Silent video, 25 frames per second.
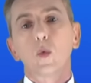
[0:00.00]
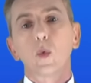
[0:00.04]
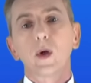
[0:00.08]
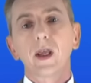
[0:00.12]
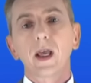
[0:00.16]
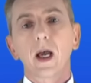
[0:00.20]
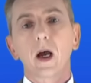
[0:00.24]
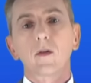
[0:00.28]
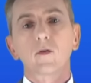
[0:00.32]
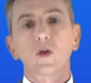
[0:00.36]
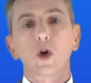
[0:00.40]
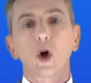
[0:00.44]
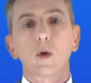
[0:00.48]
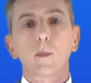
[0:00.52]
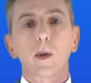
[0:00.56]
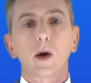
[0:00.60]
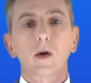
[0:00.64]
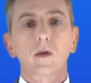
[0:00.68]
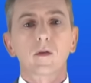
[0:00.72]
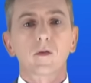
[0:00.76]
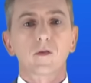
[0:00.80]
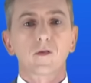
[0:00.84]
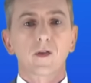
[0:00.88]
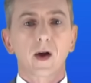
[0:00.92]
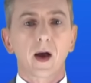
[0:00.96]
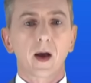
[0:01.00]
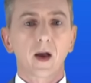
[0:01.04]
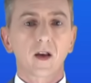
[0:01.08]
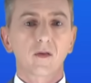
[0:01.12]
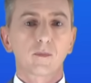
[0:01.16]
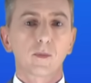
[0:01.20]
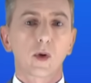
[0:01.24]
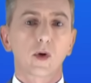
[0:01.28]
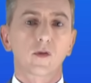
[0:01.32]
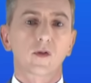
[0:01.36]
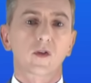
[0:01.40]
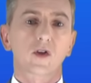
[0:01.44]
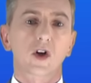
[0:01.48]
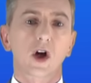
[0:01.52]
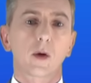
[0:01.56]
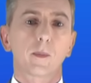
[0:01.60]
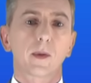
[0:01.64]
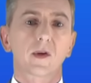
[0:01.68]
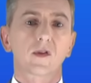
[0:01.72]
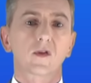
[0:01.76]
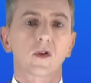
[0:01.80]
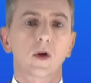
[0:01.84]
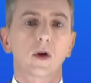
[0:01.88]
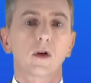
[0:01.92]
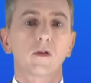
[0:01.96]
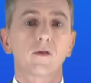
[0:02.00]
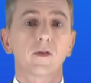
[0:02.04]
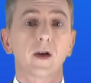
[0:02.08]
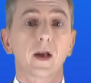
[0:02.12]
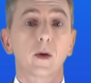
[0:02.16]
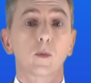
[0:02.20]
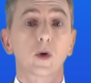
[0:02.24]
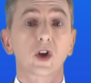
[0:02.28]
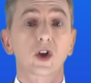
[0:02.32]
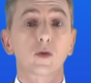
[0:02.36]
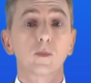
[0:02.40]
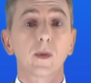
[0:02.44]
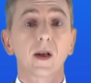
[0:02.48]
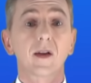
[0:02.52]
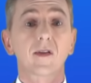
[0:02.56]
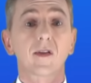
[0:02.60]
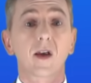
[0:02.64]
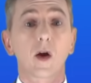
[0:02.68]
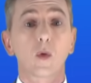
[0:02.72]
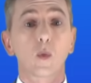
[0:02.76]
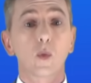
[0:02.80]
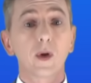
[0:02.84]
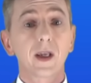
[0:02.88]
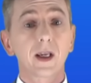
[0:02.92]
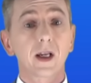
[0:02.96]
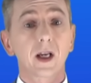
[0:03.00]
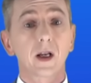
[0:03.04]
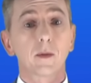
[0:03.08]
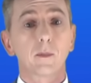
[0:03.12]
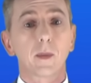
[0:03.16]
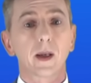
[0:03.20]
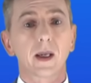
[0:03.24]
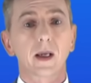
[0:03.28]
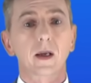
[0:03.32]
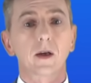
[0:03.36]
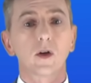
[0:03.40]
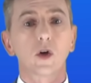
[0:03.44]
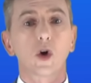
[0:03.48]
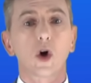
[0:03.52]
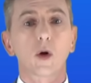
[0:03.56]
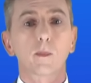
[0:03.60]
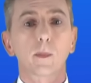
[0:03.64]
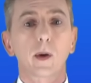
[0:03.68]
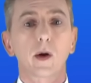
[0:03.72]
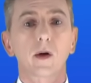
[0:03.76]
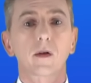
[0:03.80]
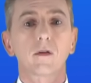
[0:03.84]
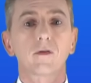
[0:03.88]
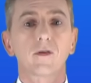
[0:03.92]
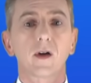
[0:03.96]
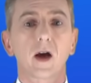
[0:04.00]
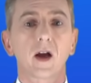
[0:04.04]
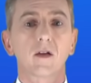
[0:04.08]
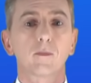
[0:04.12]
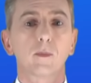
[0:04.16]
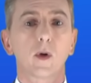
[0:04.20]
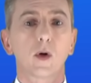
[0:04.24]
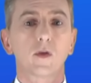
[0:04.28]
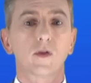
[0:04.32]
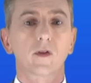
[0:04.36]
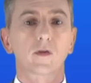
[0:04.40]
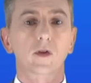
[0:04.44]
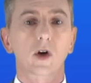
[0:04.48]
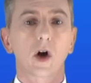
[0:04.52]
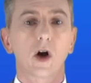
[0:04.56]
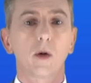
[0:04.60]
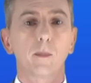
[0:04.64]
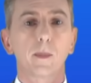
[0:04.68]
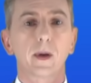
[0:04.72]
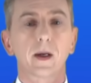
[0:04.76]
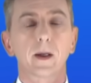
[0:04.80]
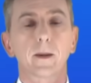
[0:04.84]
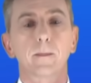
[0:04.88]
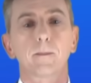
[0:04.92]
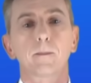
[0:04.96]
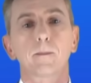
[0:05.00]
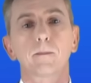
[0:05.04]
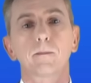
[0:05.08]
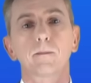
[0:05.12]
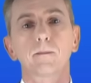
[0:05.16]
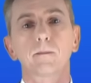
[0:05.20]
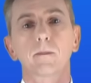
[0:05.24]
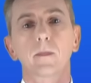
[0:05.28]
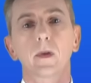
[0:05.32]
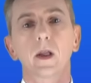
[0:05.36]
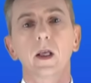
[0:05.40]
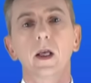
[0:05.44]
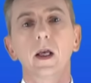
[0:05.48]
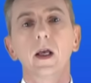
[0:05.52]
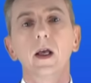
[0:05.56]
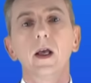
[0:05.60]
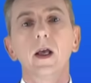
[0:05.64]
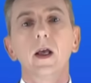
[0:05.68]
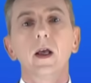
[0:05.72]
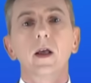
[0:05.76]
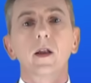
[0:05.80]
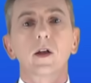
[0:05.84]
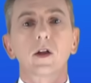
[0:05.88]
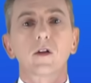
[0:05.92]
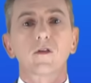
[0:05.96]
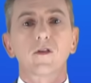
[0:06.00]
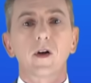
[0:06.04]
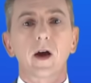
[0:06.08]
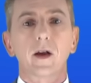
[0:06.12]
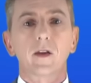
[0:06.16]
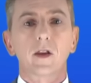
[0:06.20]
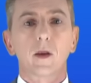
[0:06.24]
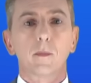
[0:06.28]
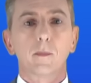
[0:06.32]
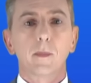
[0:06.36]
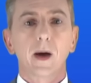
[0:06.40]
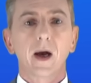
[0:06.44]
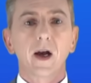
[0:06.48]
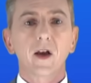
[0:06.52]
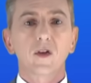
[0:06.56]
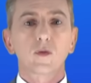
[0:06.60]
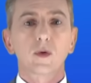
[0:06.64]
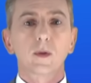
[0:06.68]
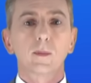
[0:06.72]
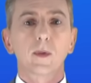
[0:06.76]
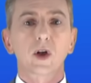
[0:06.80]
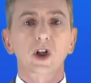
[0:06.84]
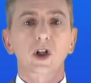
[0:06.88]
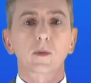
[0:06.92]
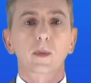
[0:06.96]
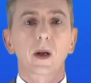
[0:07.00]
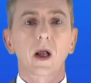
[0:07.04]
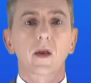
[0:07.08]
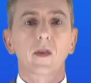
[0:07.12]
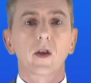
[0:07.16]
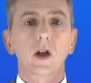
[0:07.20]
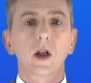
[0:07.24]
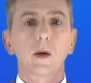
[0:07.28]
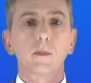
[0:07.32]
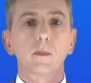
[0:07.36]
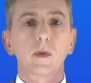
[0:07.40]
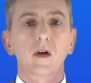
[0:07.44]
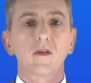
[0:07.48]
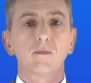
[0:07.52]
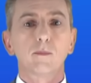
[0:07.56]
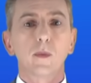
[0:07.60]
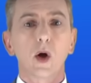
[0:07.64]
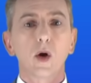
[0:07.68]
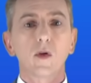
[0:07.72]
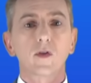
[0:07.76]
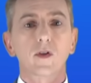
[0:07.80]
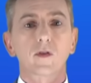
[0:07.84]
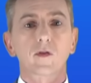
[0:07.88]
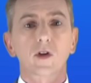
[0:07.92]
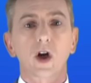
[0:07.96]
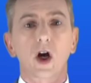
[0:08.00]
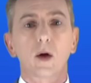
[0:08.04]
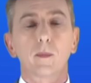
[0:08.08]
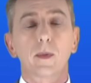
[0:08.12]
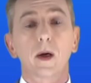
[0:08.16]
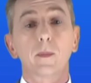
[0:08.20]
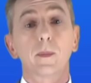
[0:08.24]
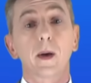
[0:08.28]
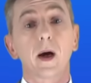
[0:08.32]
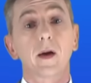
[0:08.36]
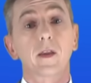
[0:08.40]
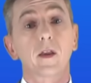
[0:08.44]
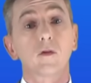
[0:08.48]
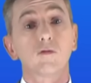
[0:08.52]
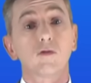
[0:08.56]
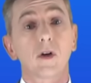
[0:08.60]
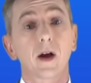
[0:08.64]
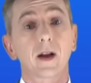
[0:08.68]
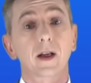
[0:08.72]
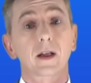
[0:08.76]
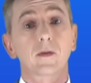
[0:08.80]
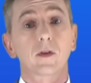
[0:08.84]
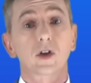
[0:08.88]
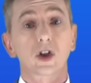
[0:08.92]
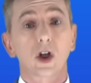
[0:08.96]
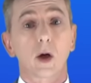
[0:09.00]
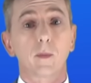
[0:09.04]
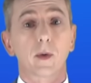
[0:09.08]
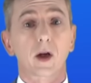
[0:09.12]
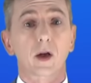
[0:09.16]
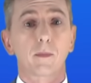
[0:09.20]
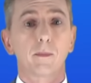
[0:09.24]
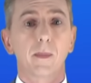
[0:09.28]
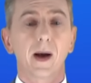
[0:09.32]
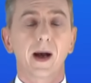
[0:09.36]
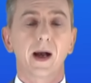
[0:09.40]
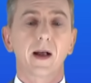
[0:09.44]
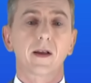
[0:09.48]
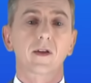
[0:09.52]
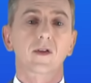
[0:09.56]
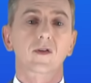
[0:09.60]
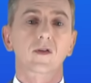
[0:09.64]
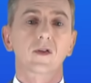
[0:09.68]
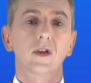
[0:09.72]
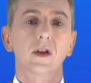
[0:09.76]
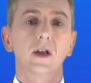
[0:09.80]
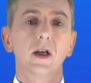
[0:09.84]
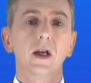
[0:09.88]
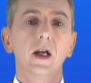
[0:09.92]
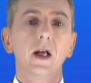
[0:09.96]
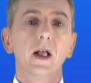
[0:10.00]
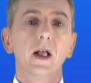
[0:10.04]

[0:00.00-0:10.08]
We have 0.5 moles of copper sulfate, which means that we can make 0.5 moles of copper. To find the mass, we multiply the number of moles of copper by the relative atomic mass.